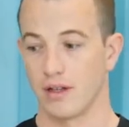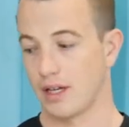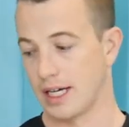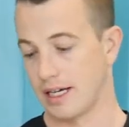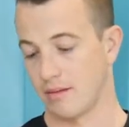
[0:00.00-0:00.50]

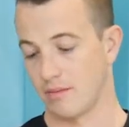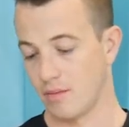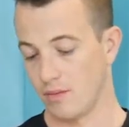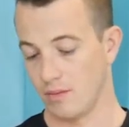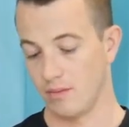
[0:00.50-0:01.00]

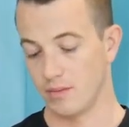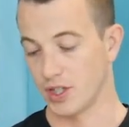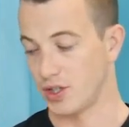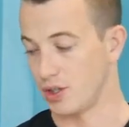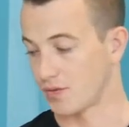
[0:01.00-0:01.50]

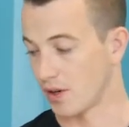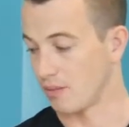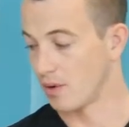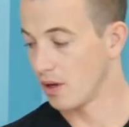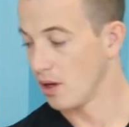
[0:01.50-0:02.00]
to choose
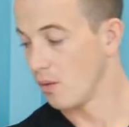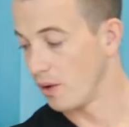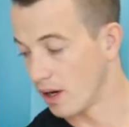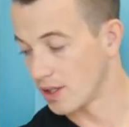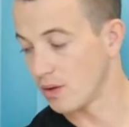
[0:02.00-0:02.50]
from.
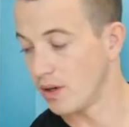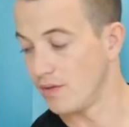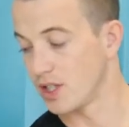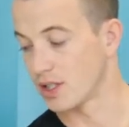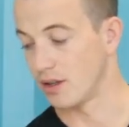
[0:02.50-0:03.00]
We also
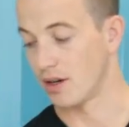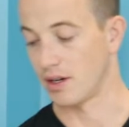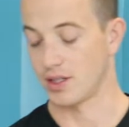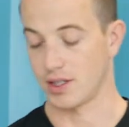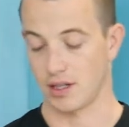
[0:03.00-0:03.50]
have just
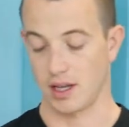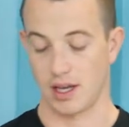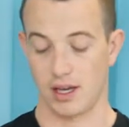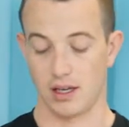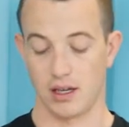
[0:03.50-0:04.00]
launched
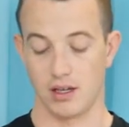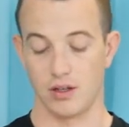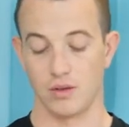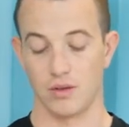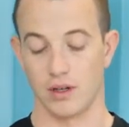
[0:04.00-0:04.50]
a
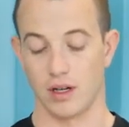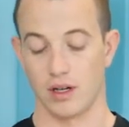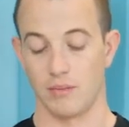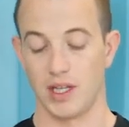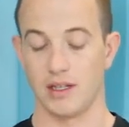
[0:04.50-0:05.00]
new
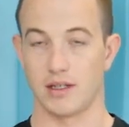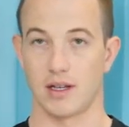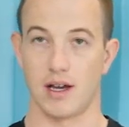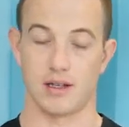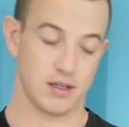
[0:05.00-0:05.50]
mini
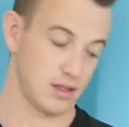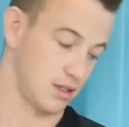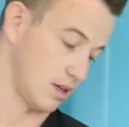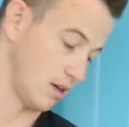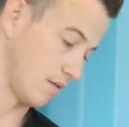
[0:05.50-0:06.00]
size
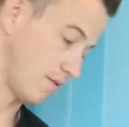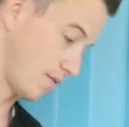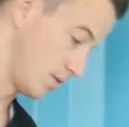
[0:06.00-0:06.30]
of